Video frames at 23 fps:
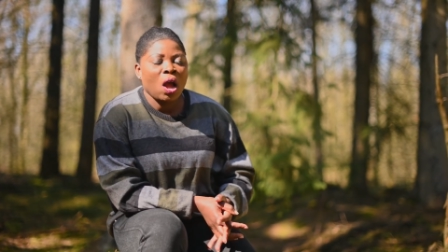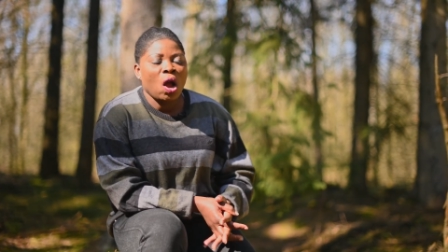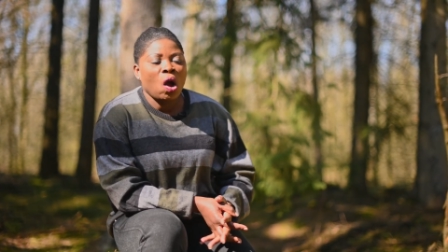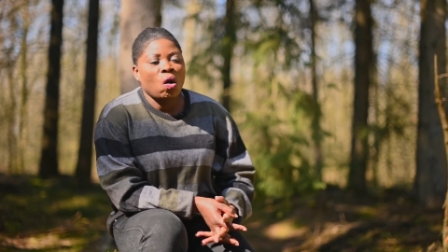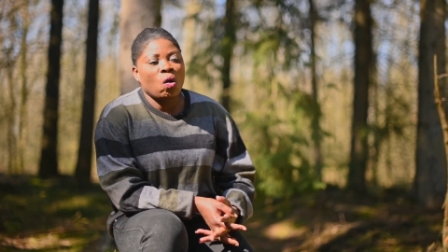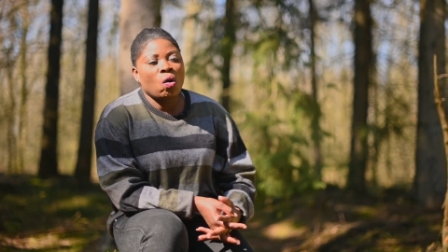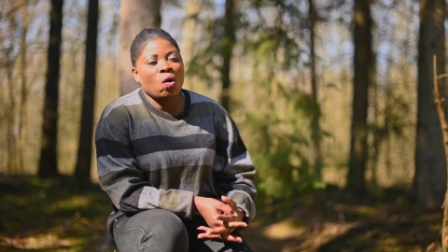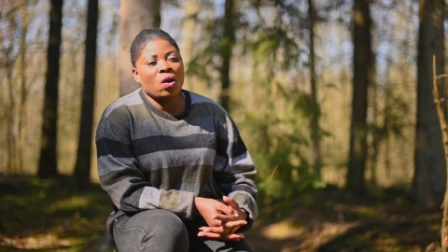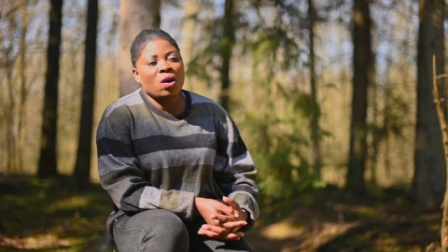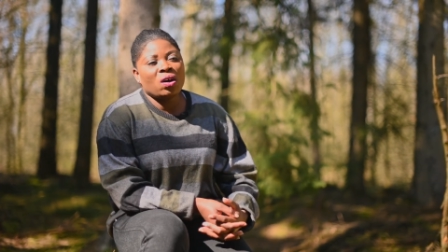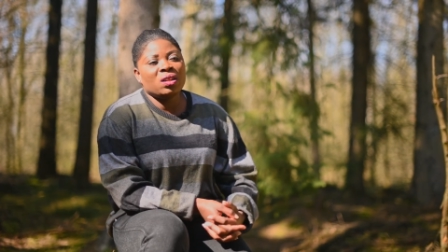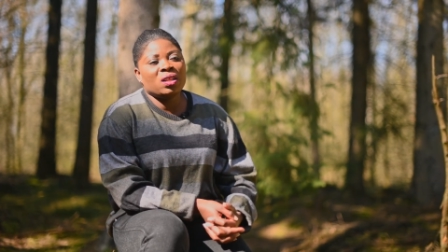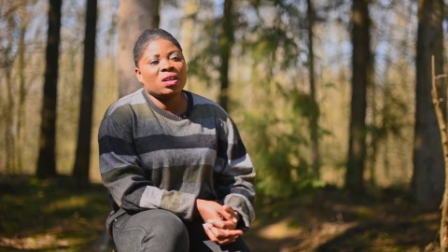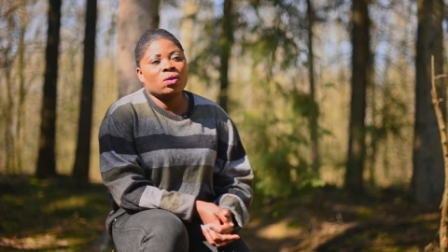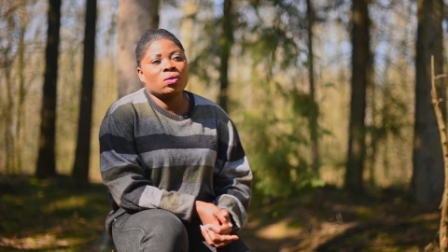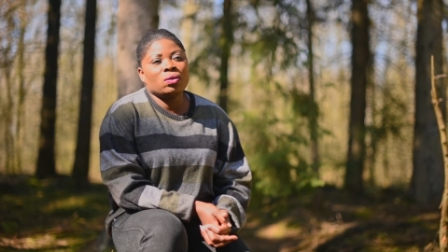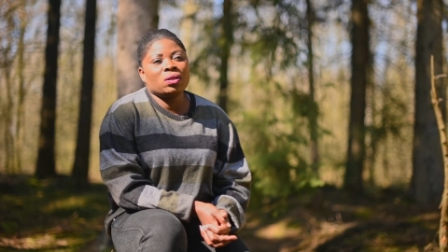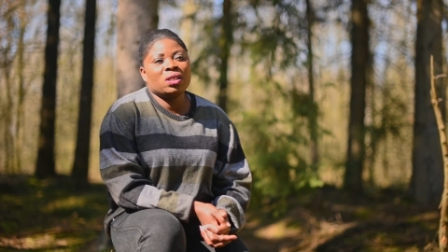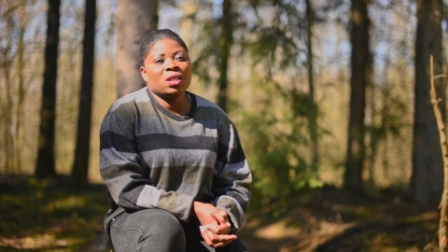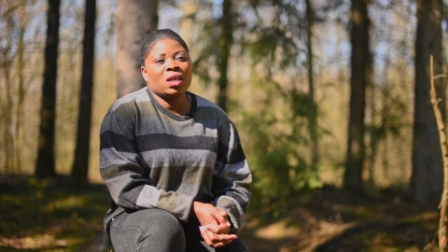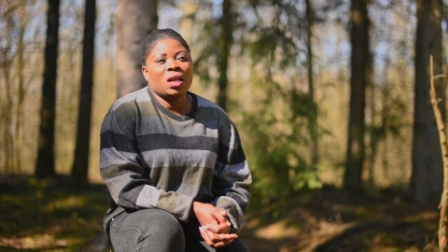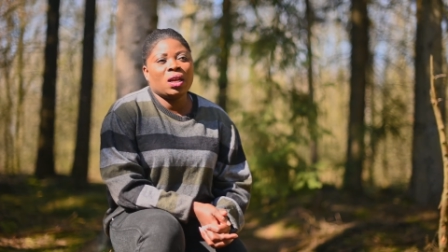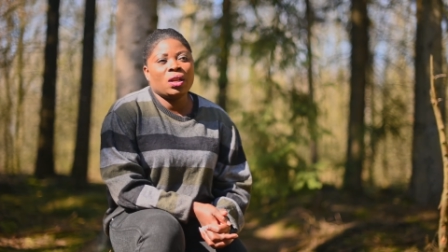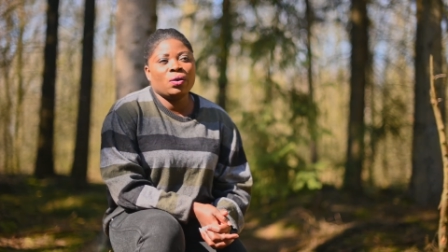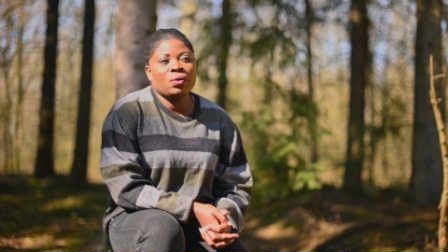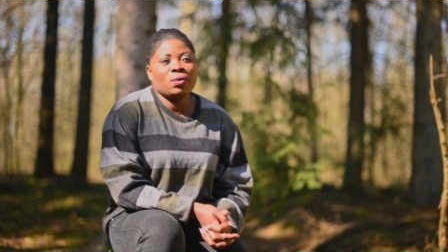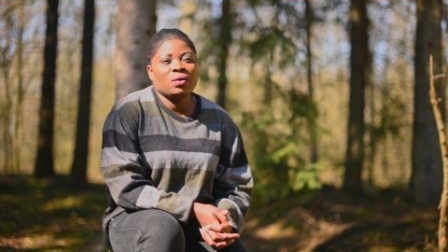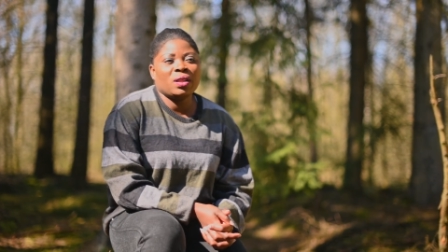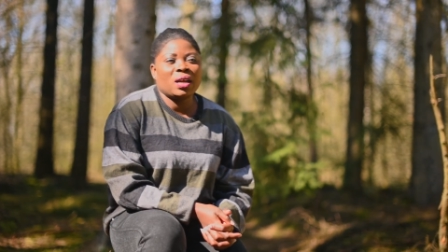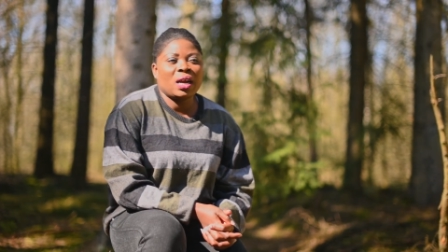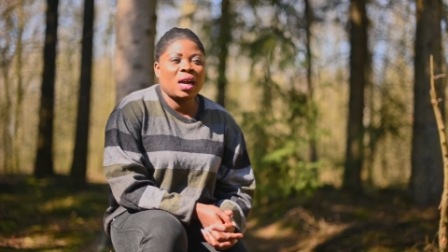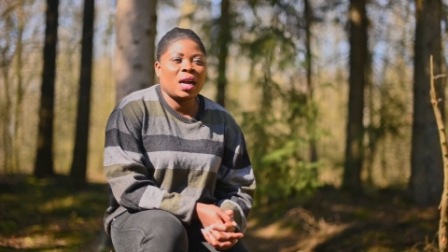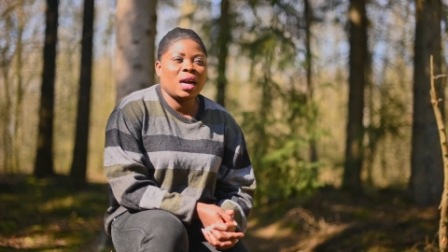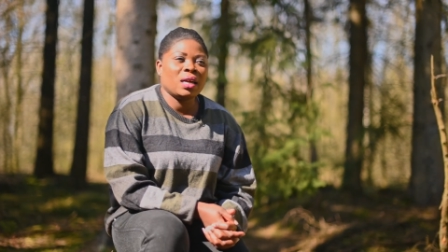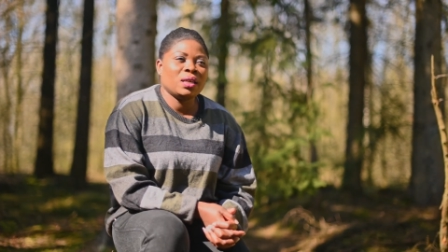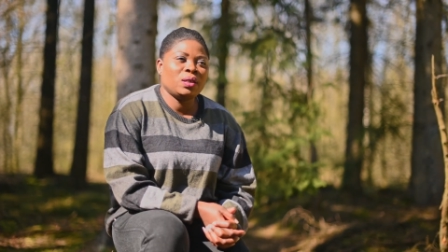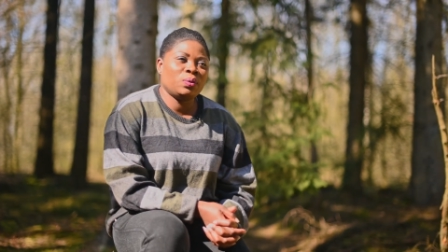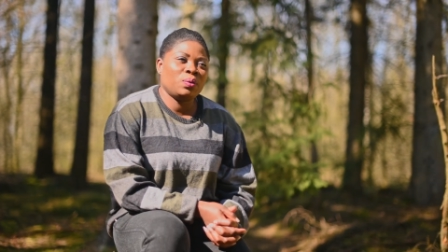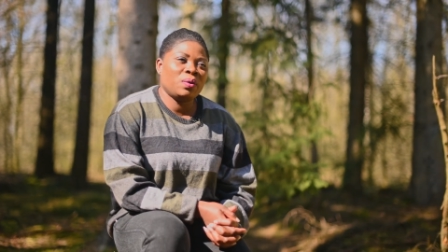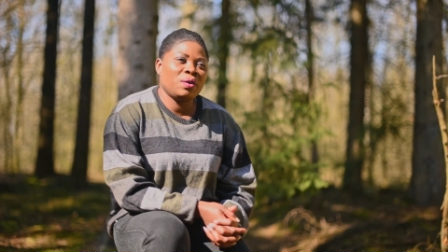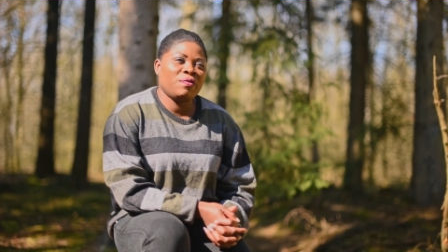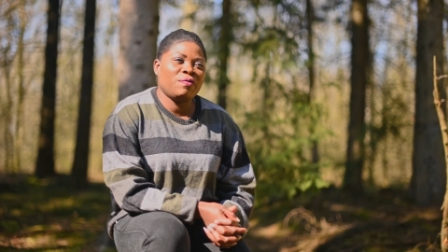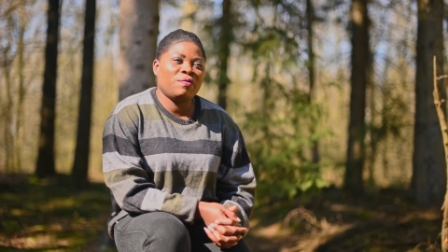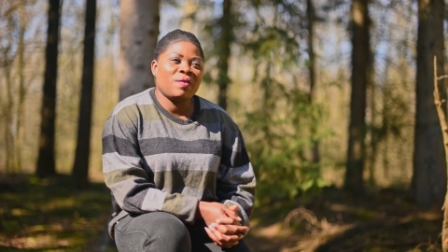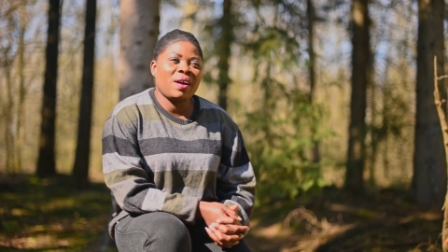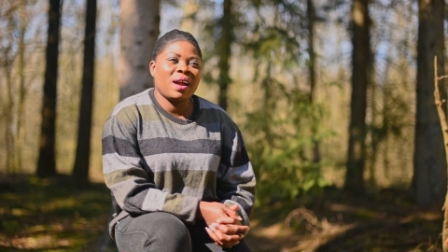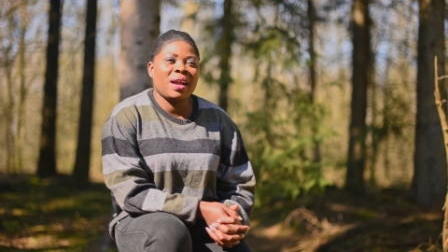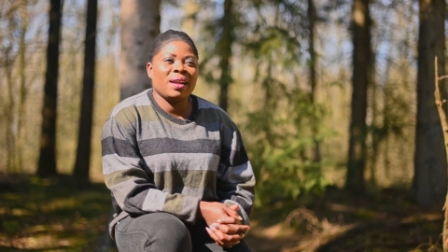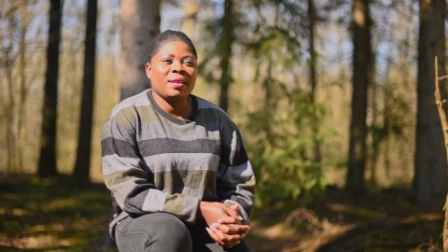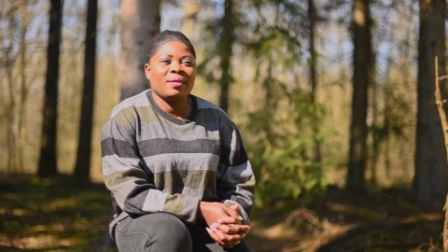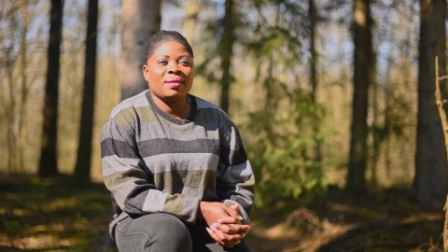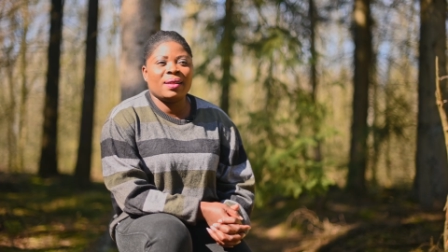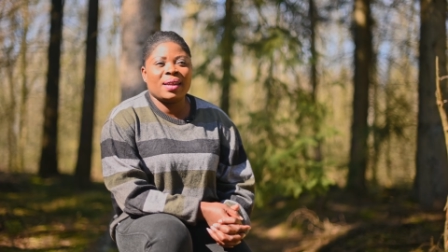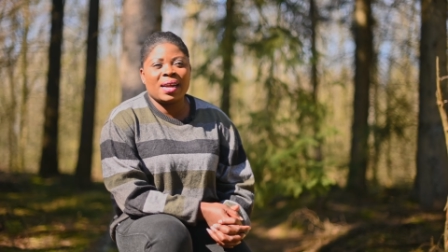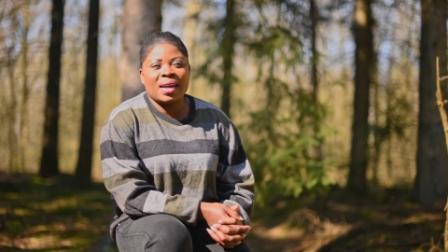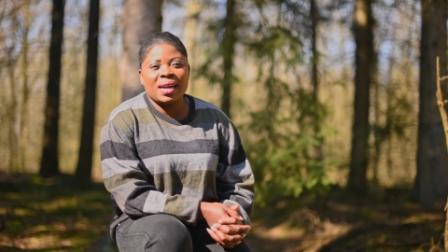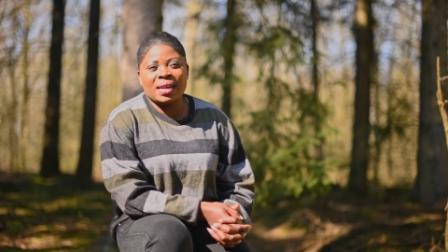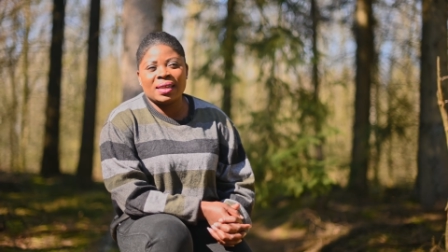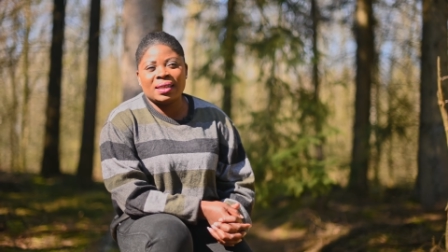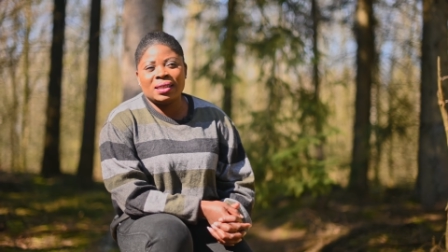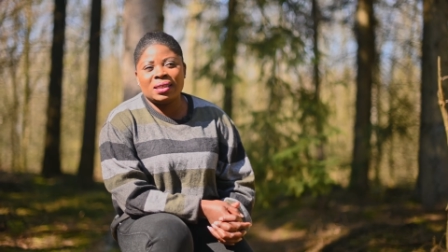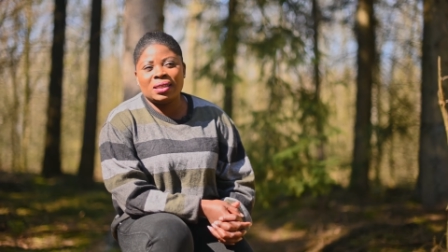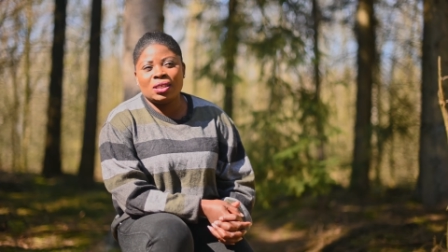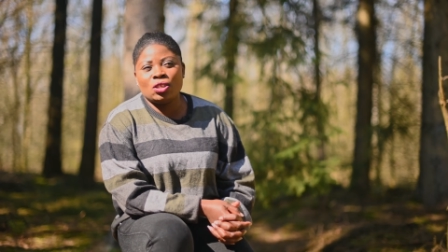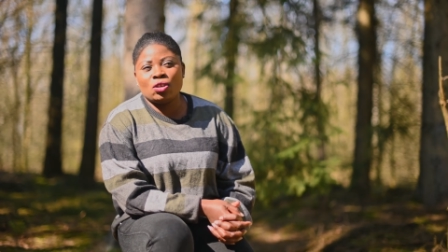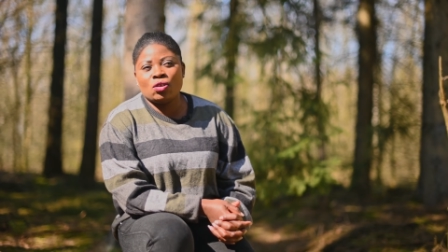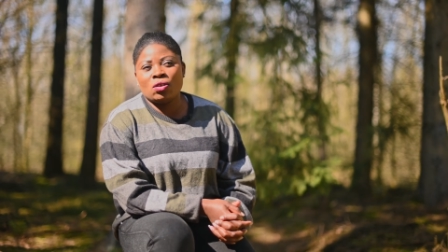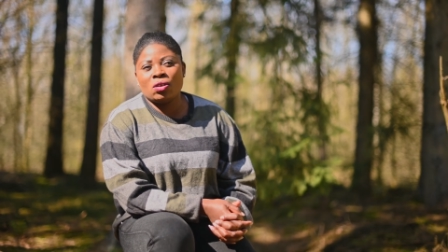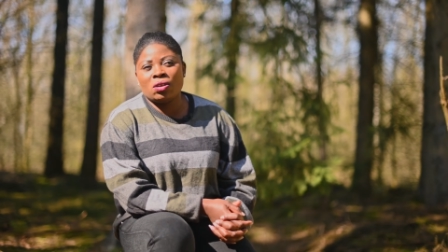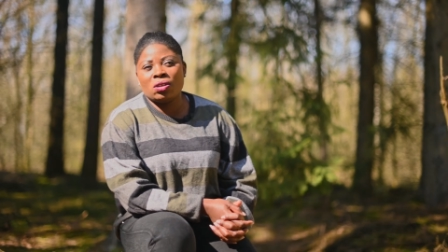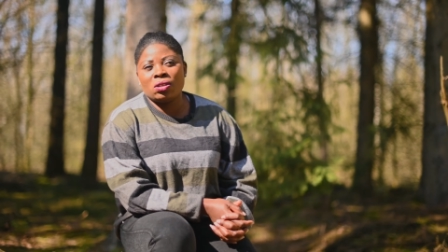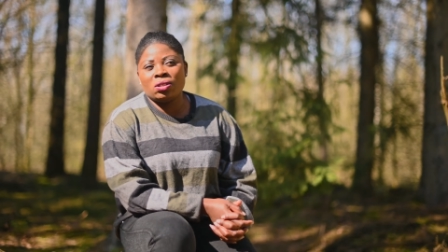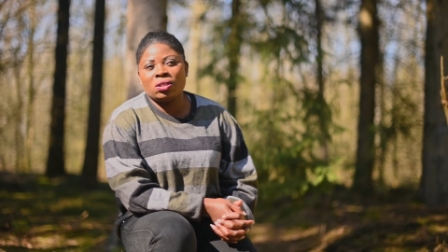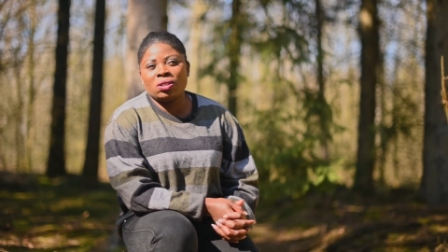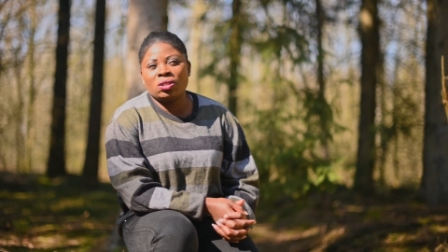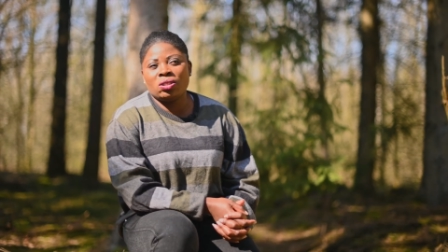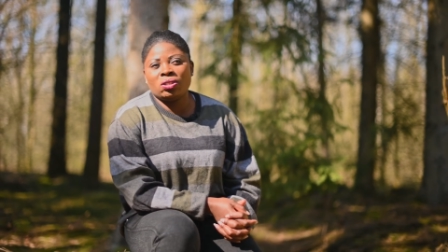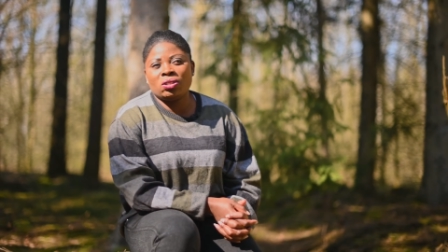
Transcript: Or they will tell you that we find that your